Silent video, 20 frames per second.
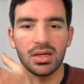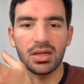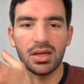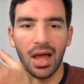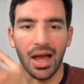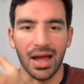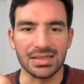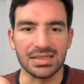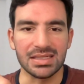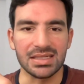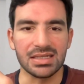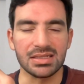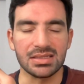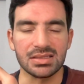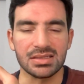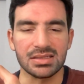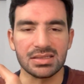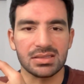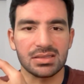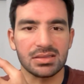
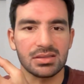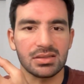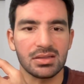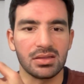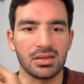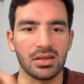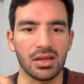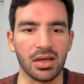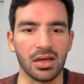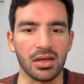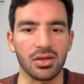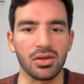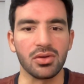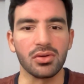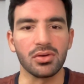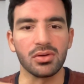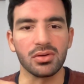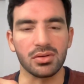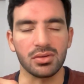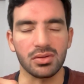ideas that
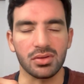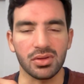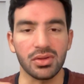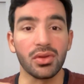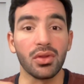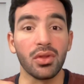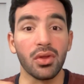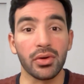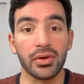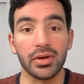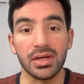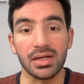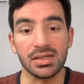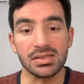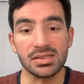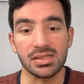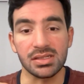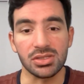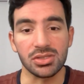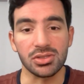your learnings
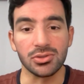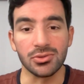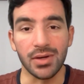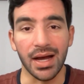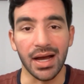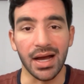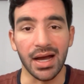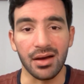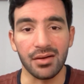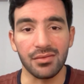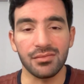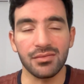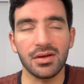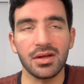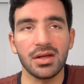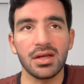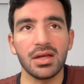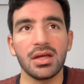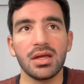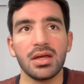that you have.
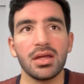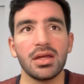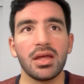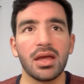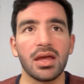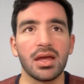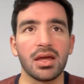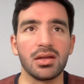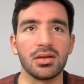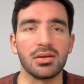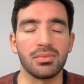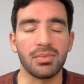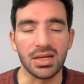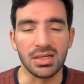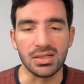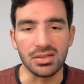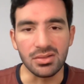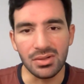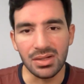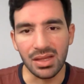And by
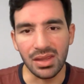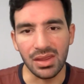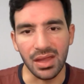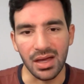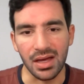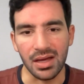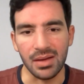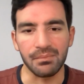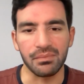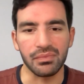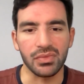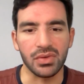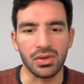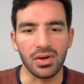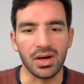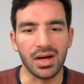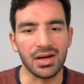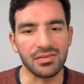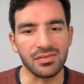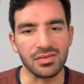doing that, you'll
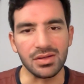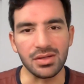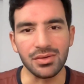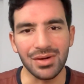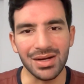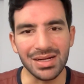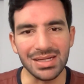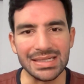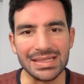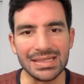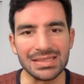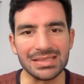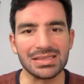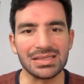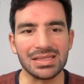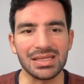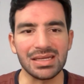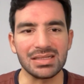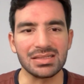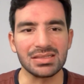have new ideas,
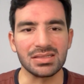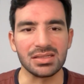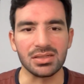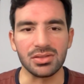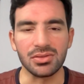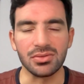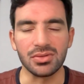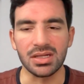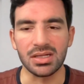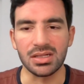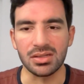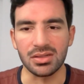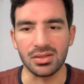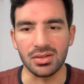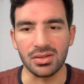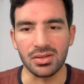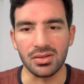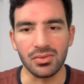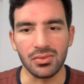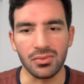things that you
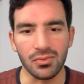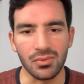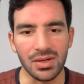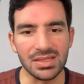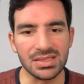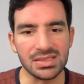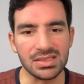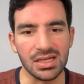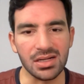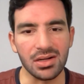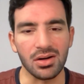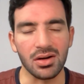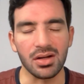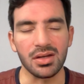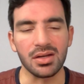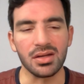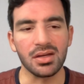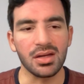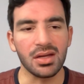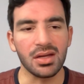can resonate on,